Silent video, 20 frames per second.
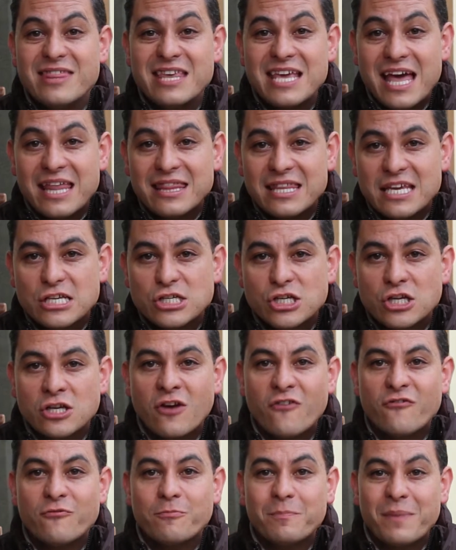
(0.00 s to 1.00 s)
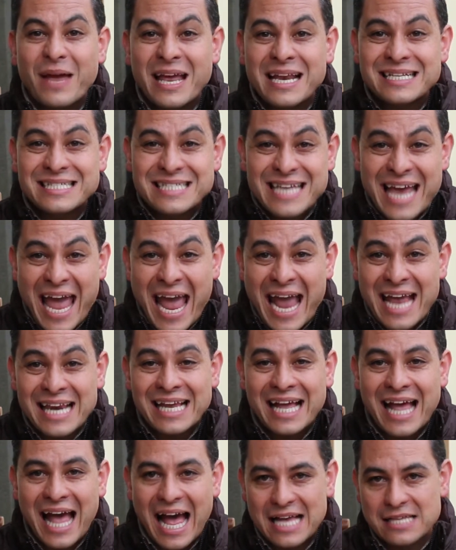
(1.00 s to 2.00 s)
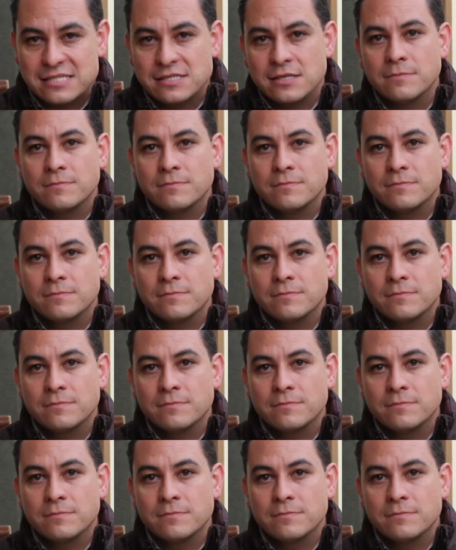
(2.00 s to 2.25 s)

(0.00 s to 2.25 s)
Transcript: the addition of pentane gas.